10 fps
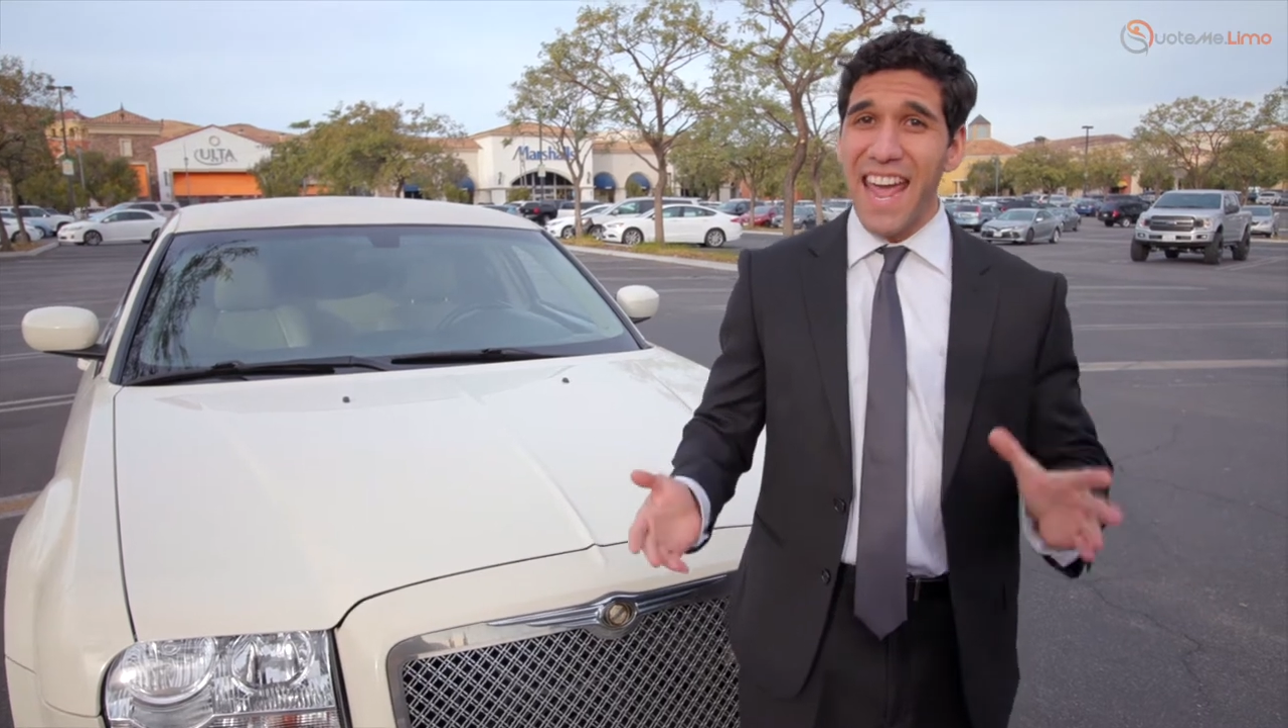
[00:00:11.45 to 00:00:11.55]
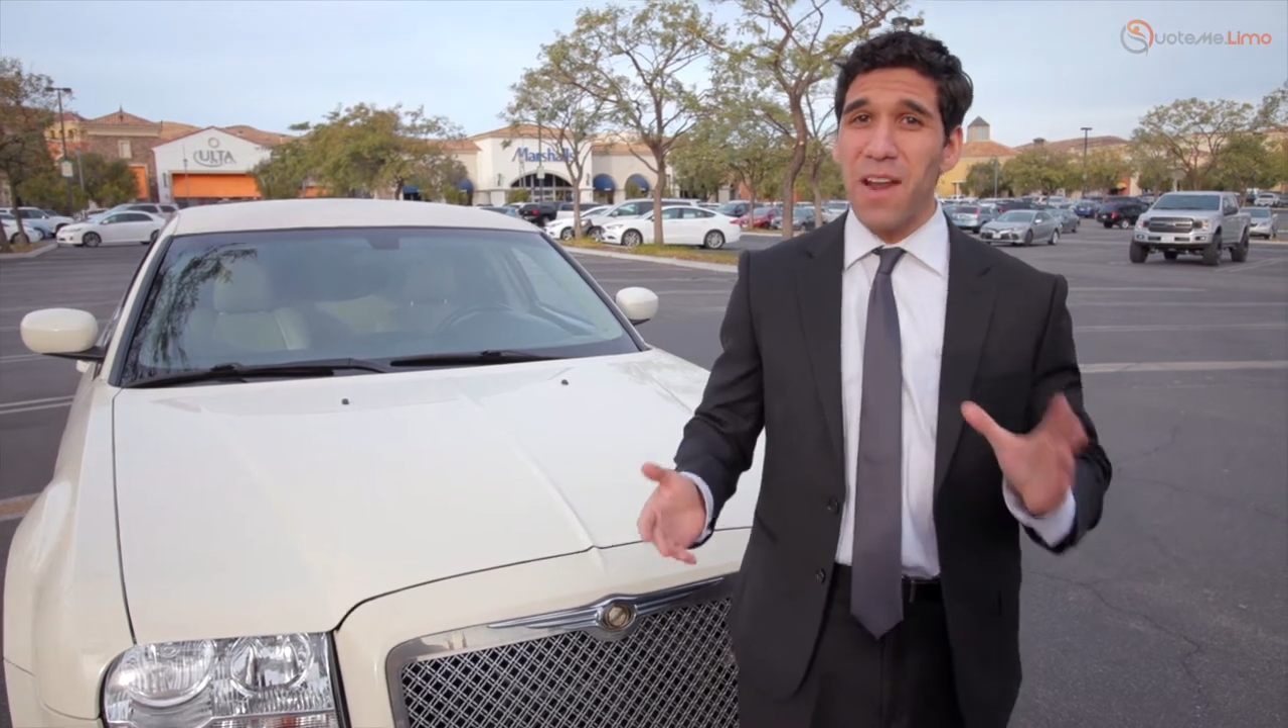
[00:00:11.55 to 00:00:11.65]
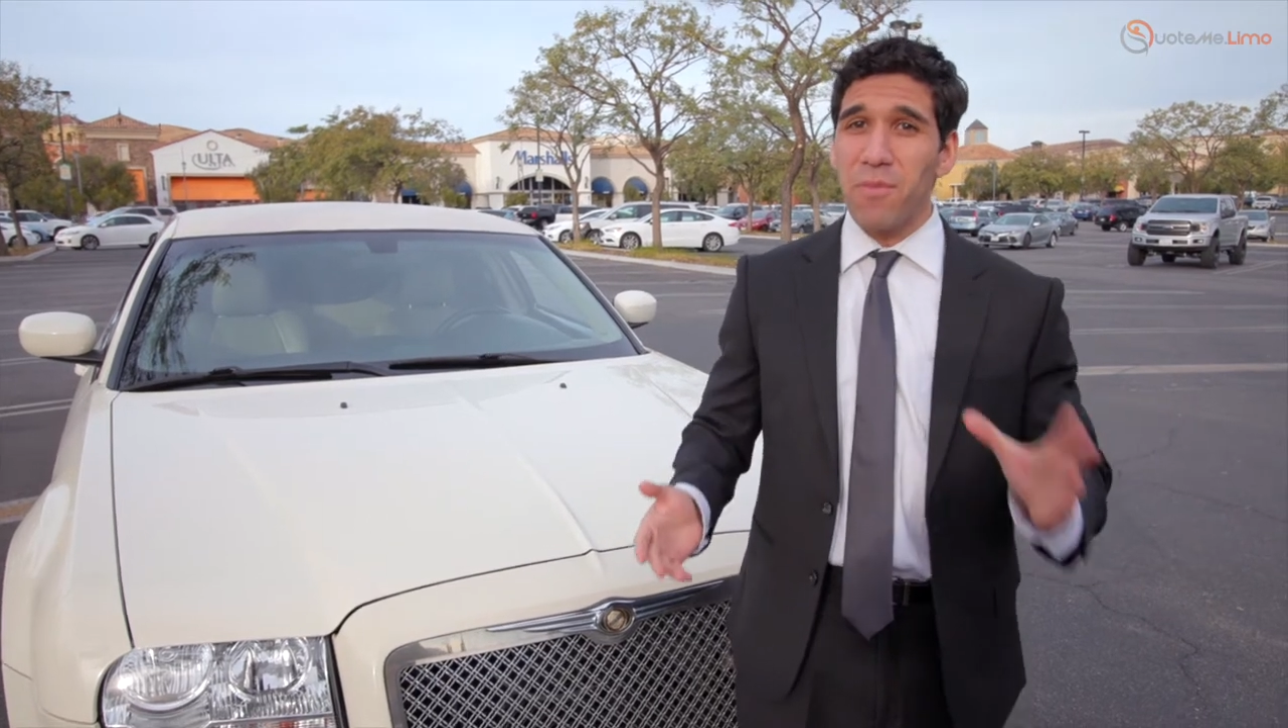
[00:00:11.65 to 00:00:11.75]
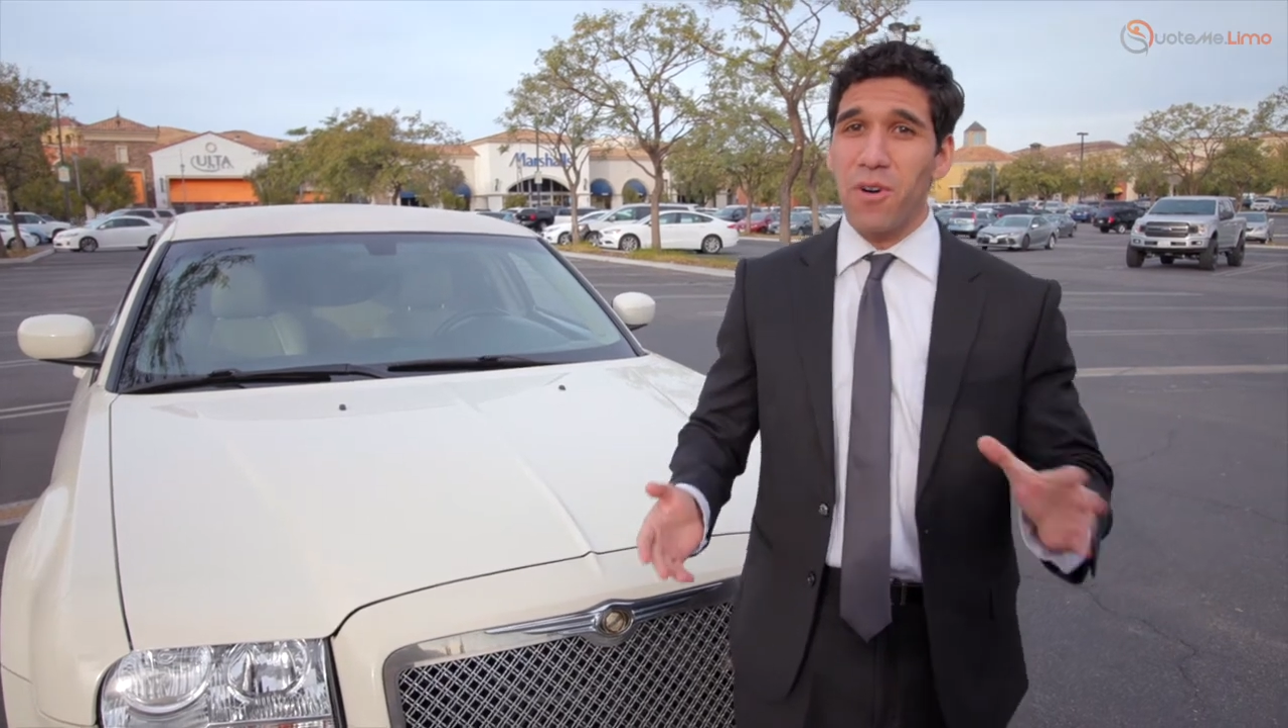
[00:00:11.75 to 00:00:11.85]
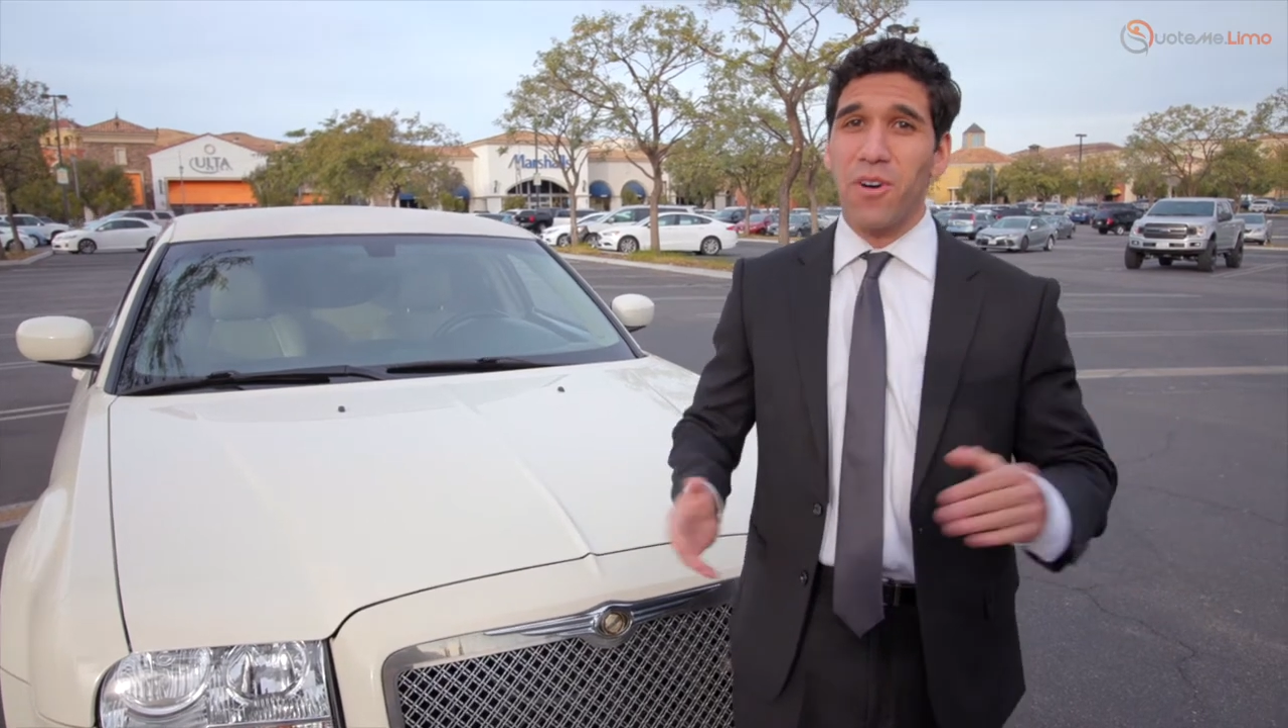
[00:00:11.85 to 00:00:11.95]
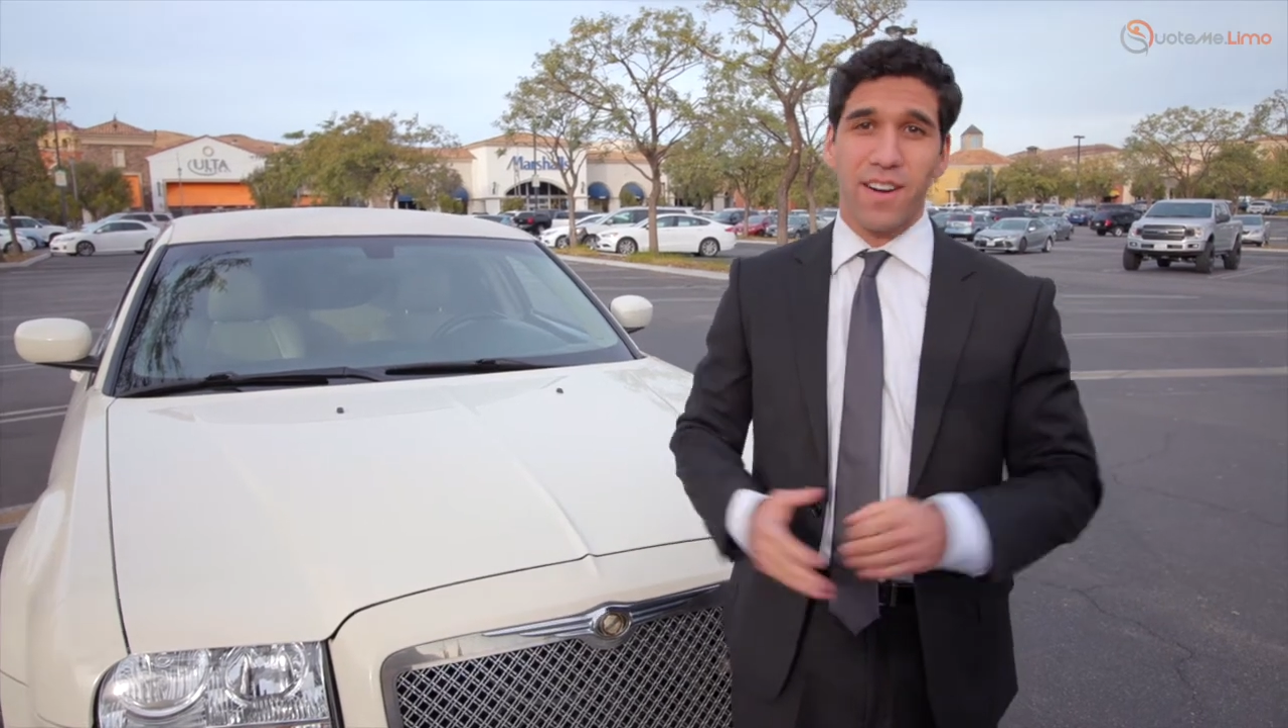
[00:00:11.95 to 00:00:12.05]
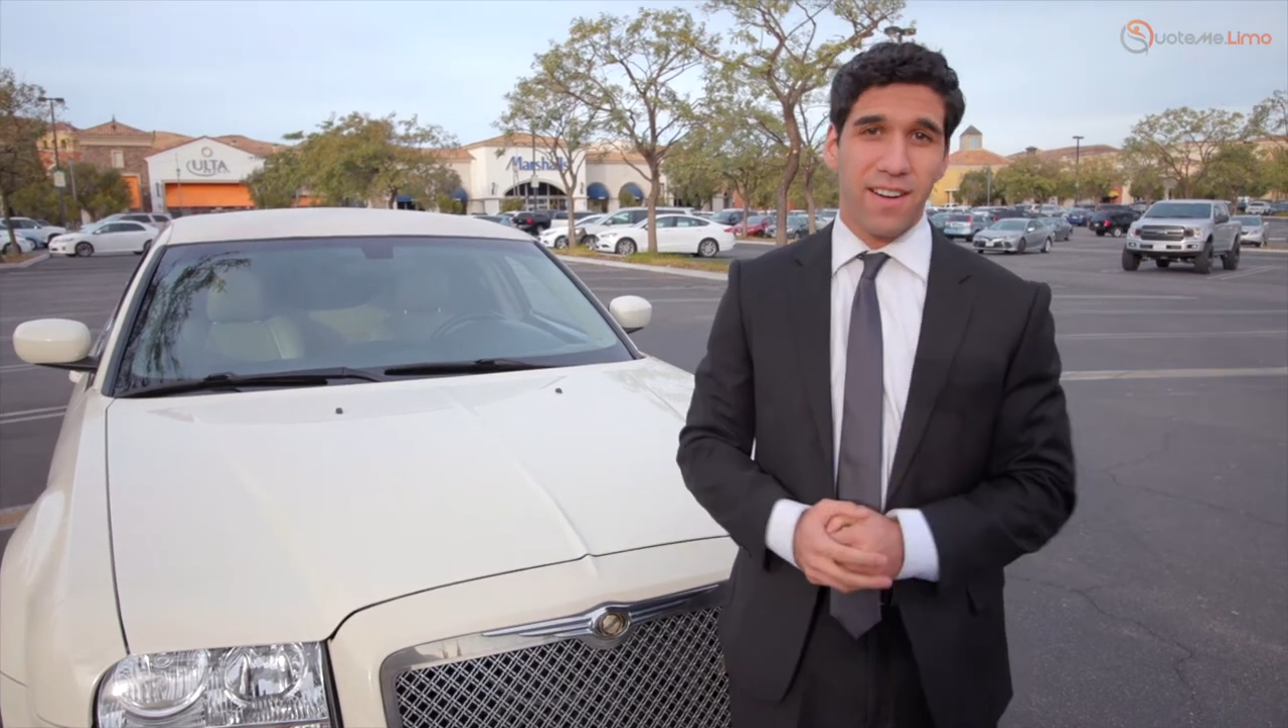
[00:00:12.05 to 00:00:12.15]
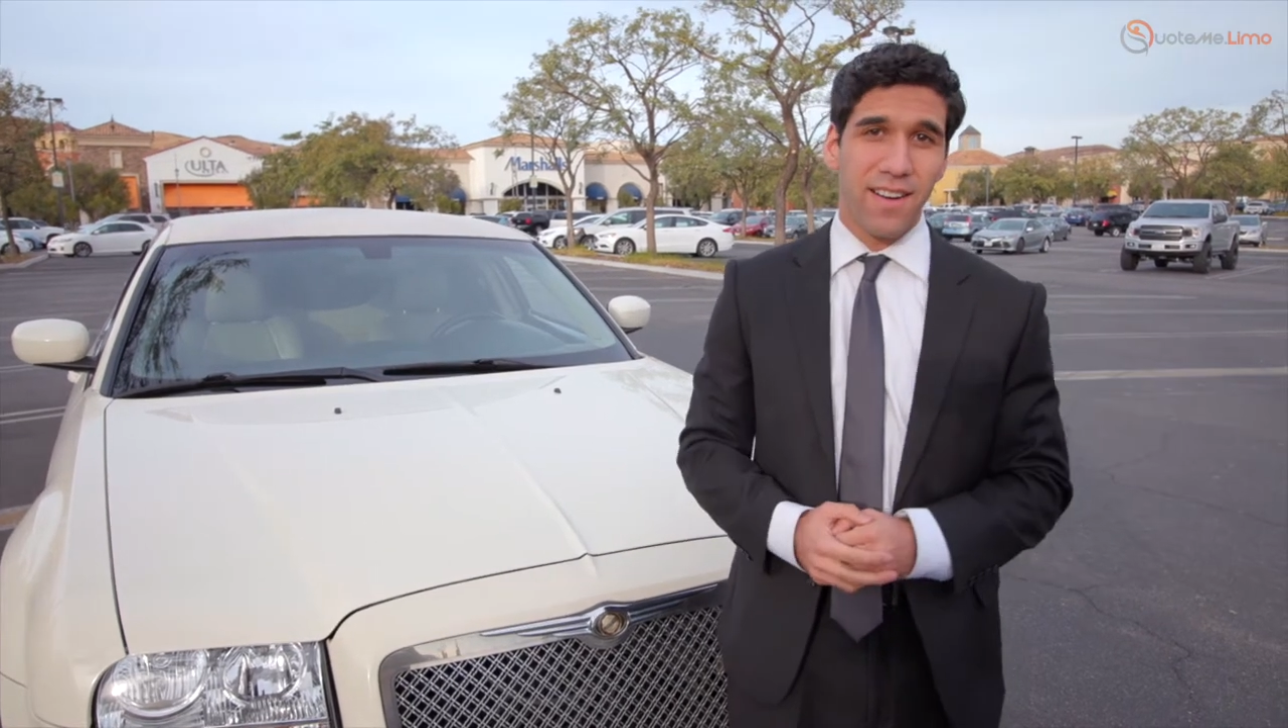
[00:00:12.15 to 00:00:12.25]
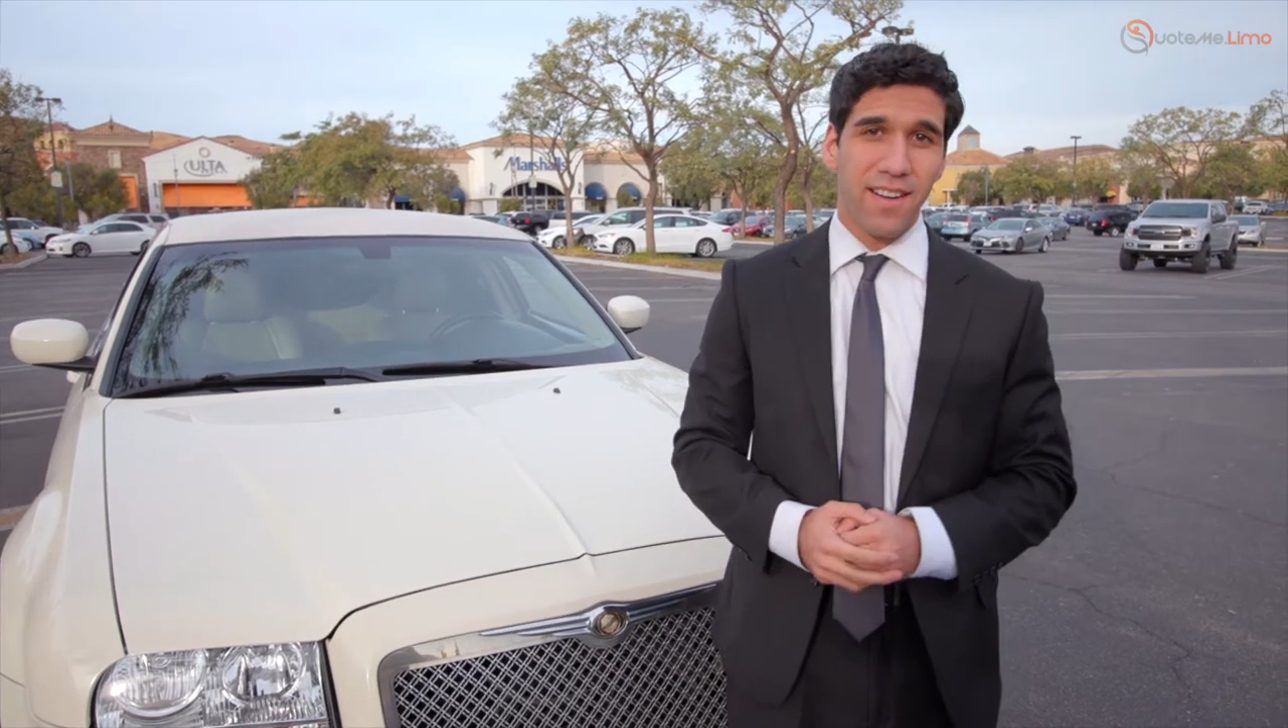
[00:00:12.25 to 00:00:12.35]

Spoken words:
and more.